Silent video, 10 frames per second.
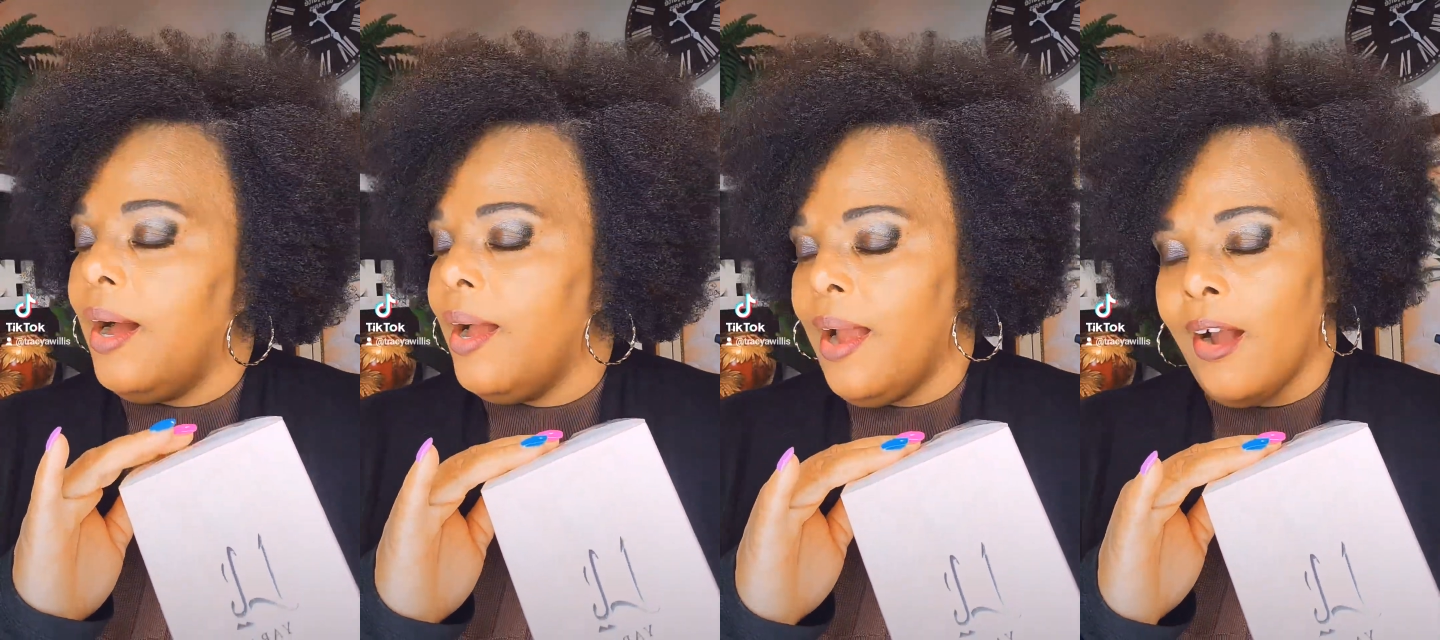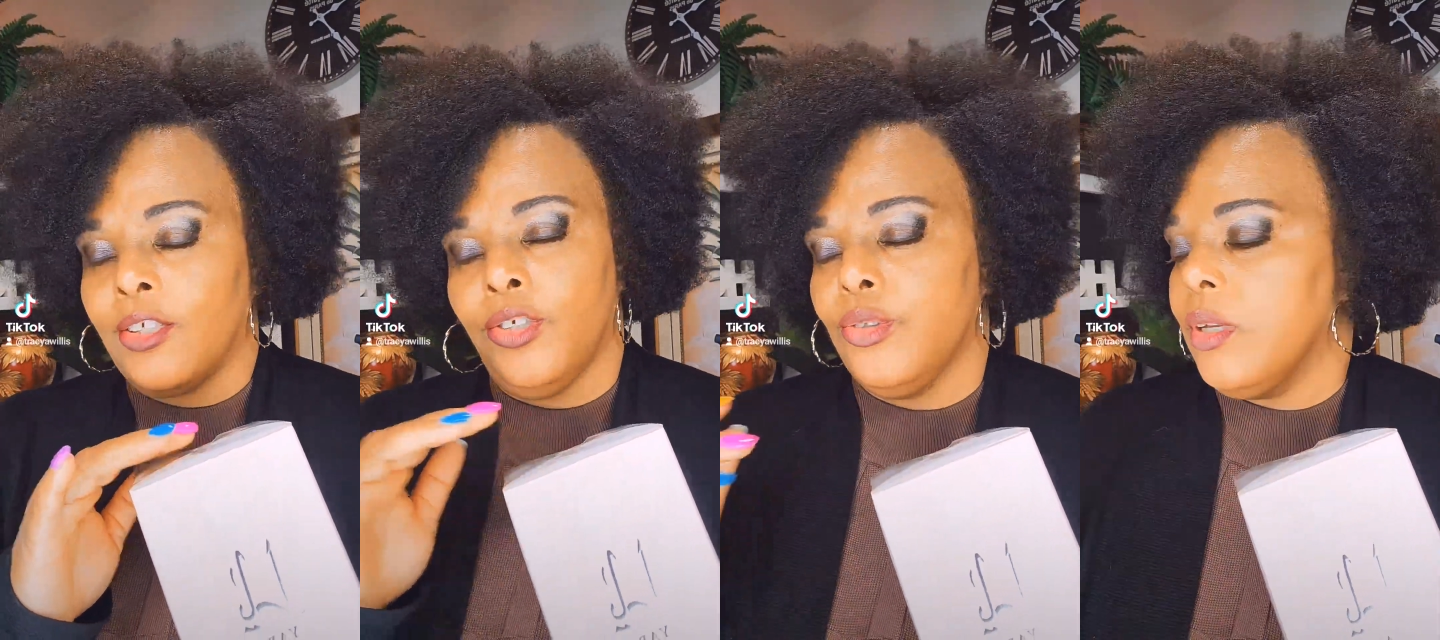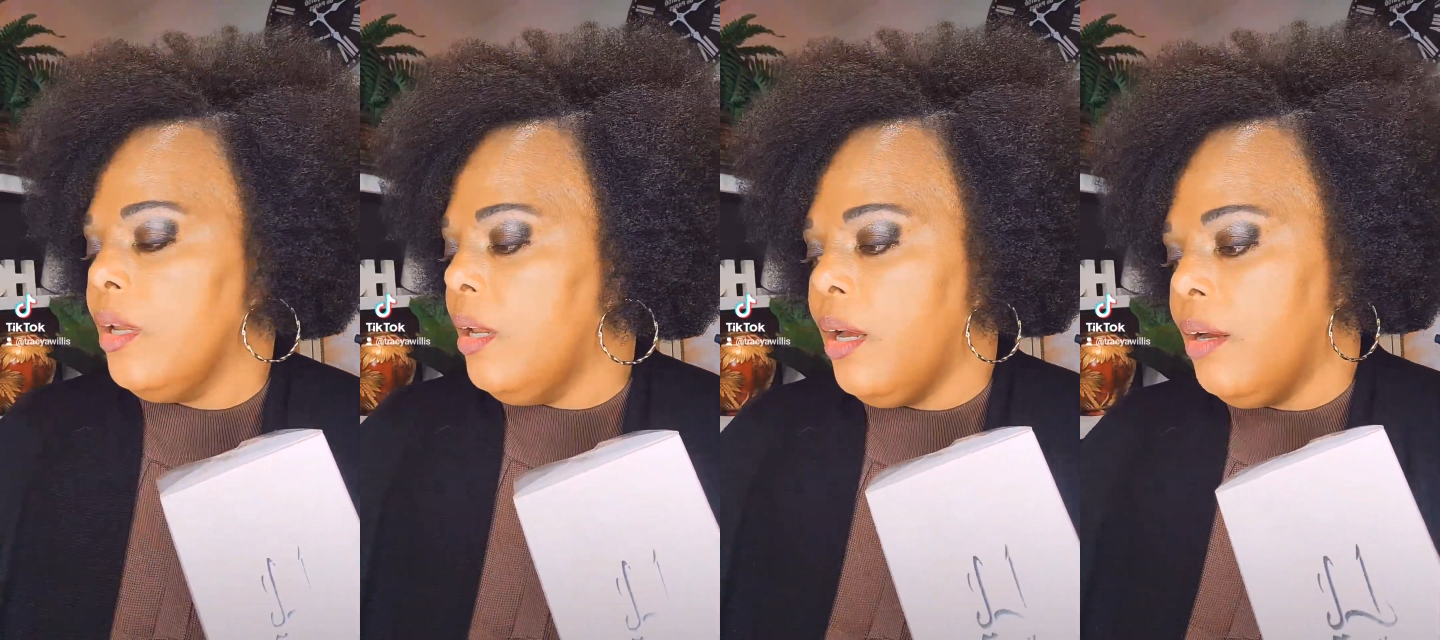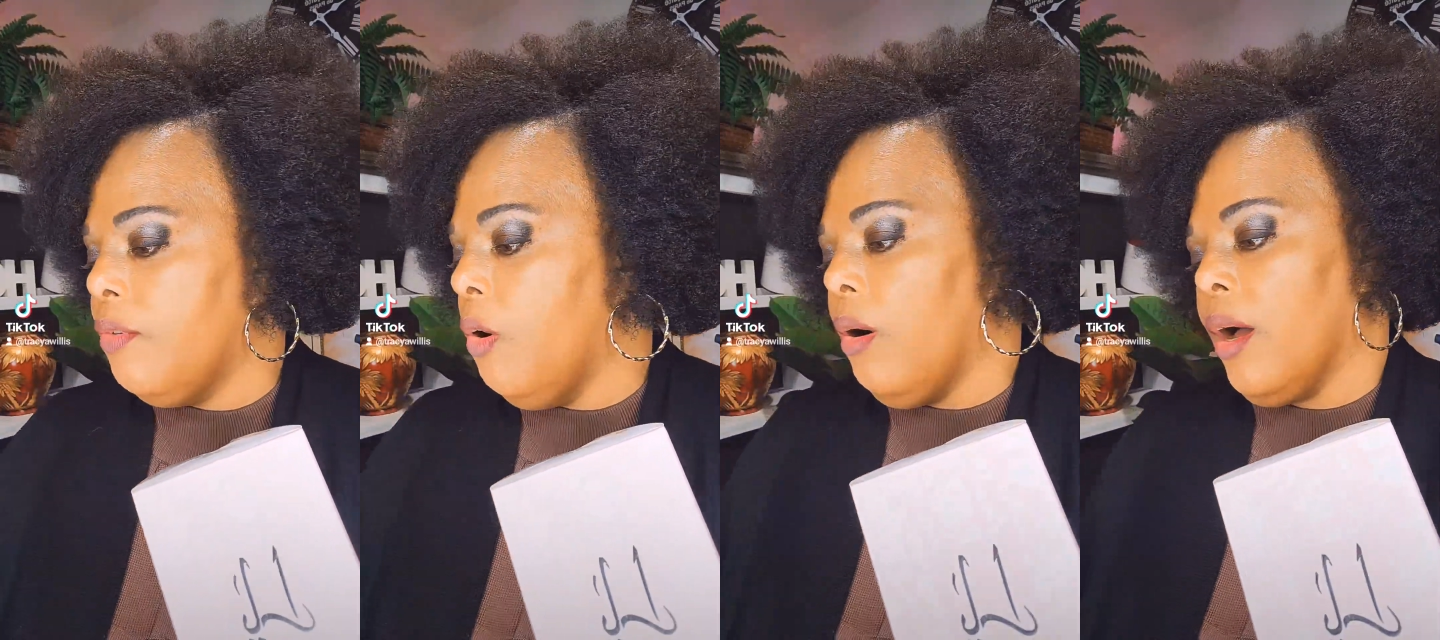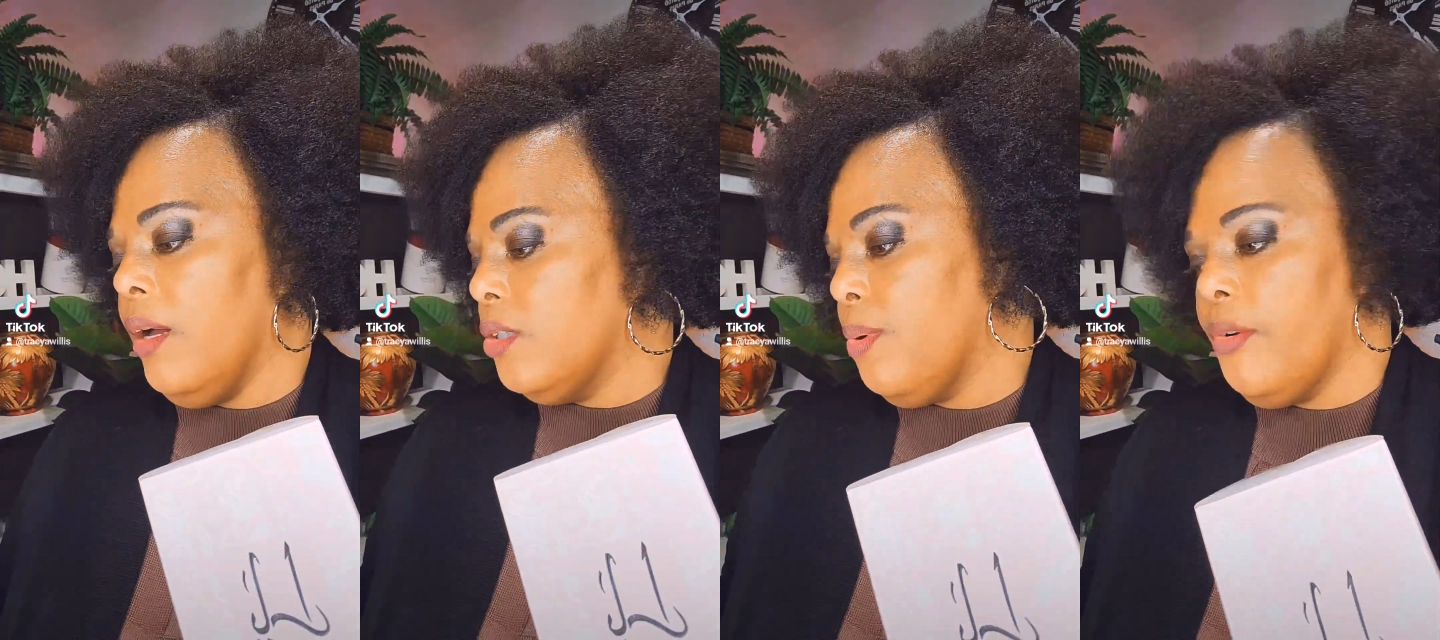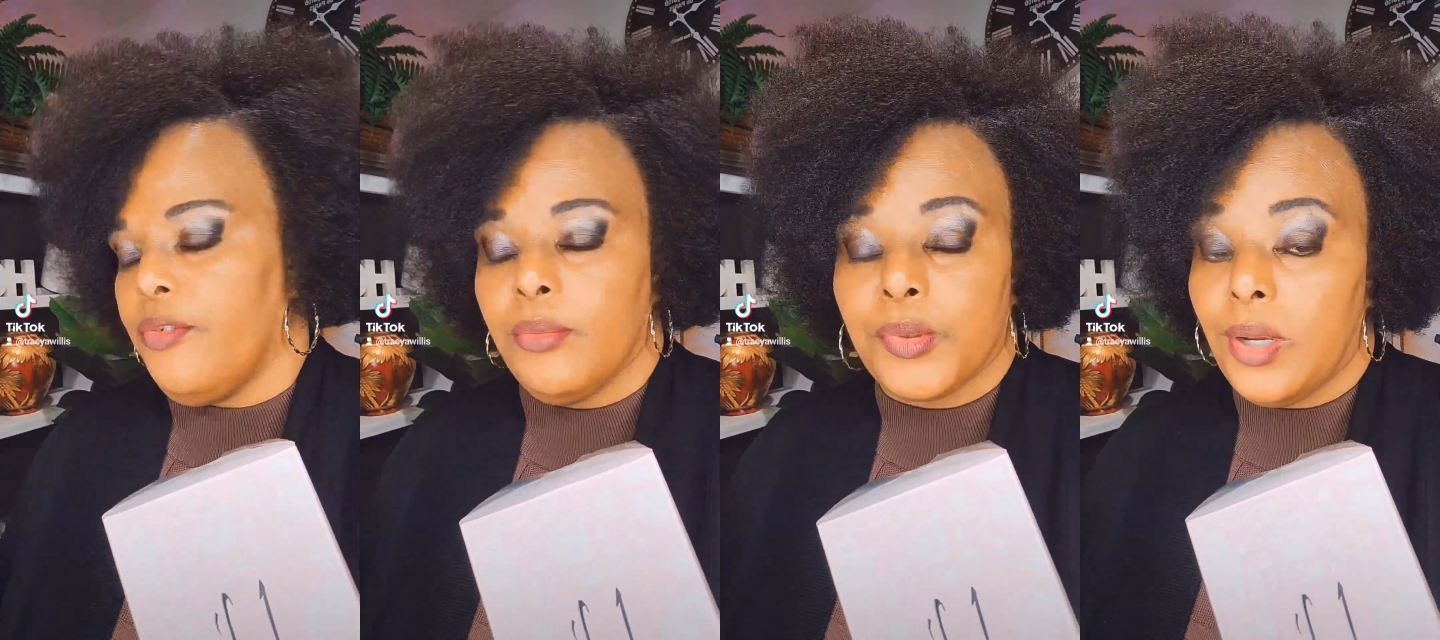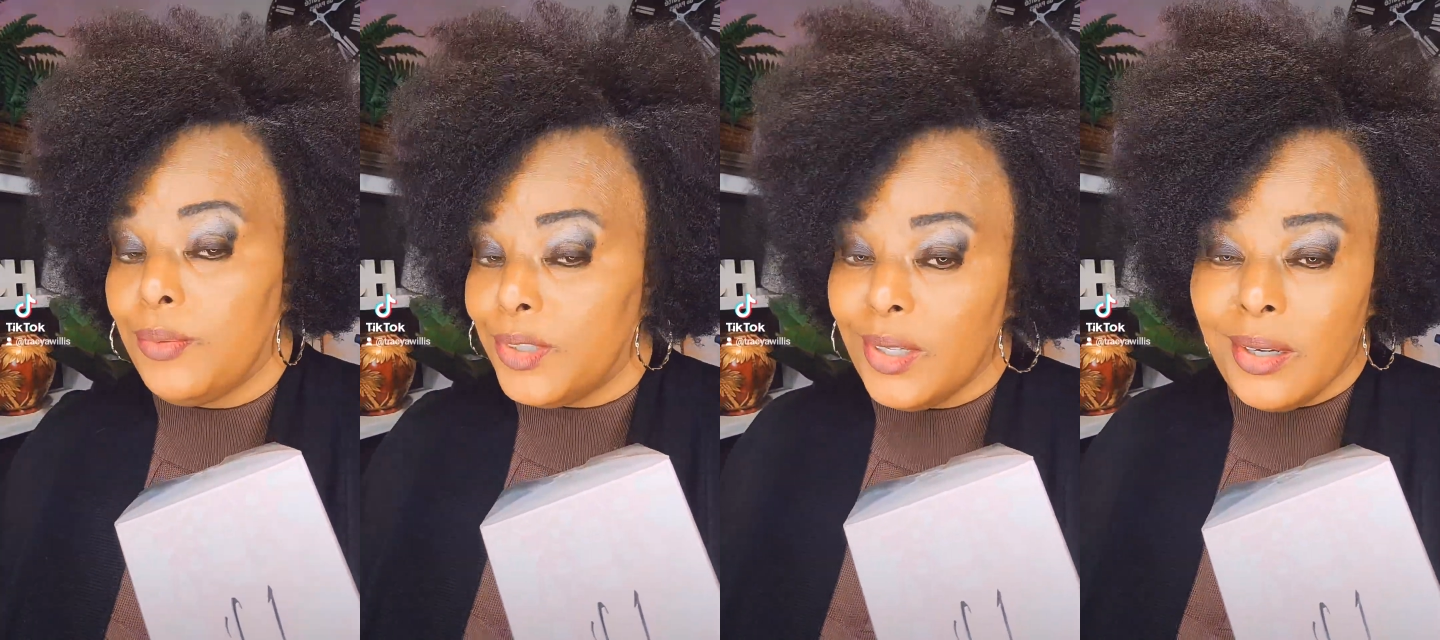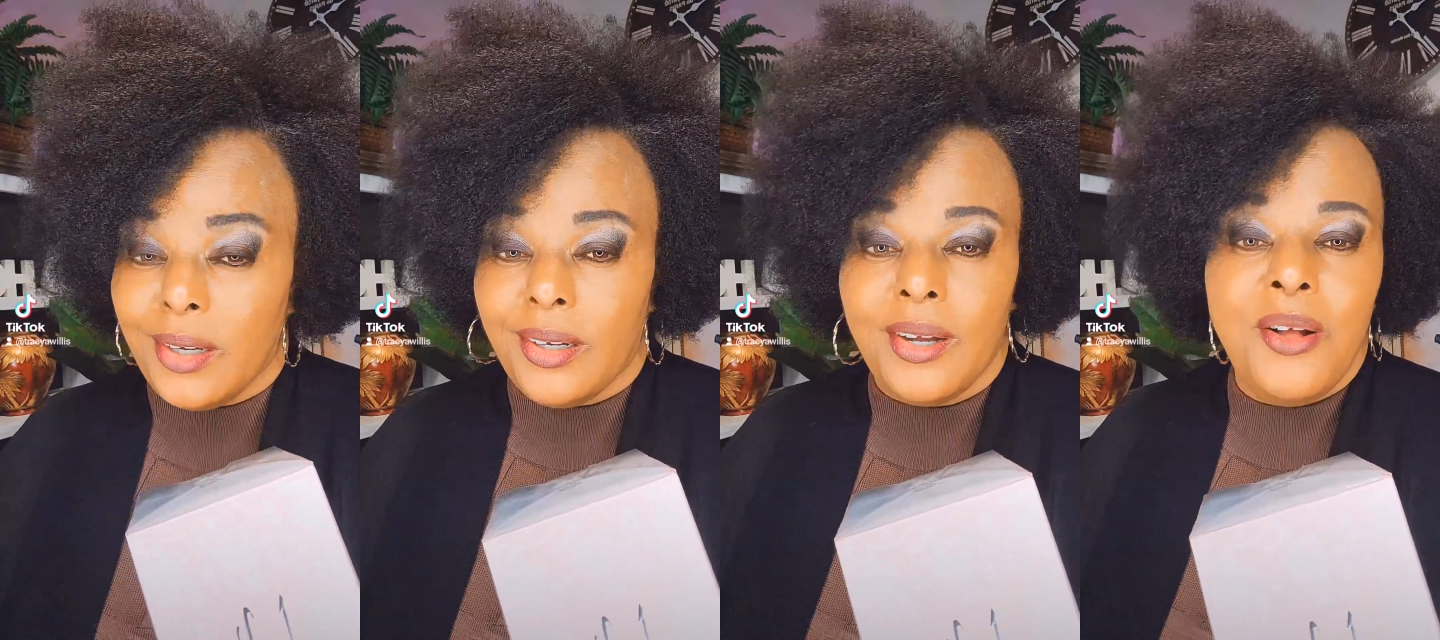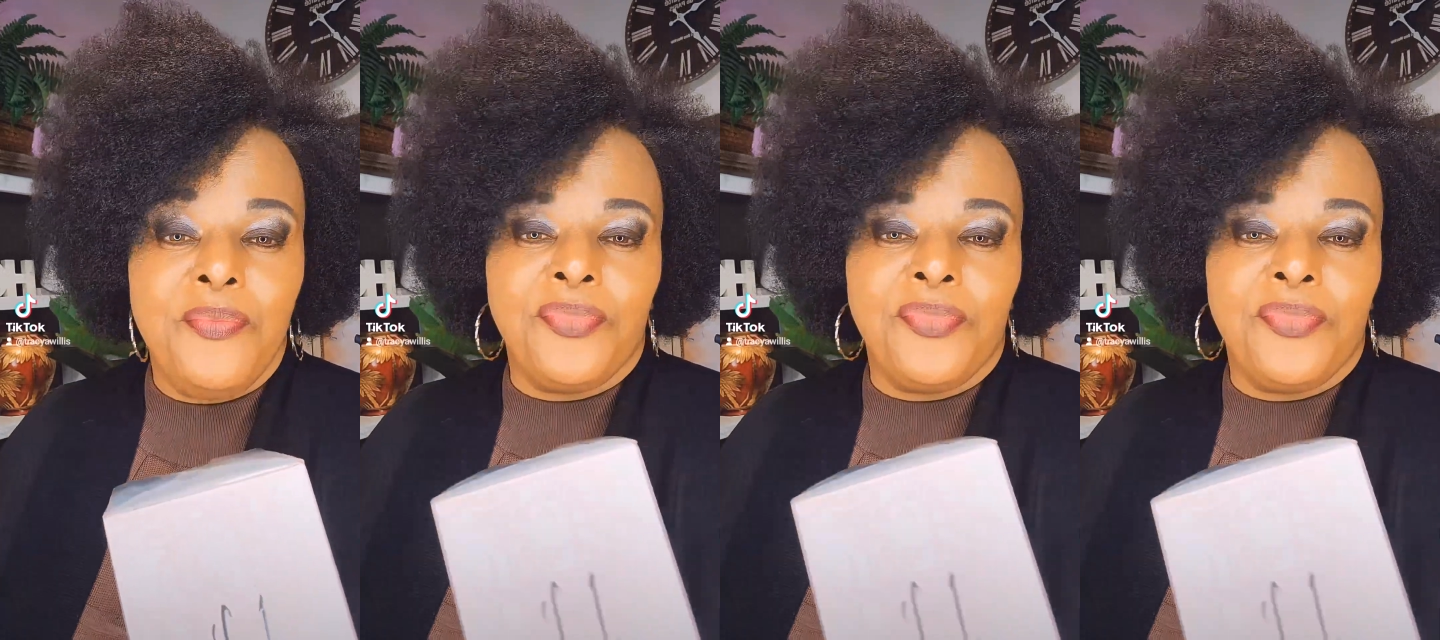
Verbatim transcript: I actually used to love all kinds of perfumes when I was younger.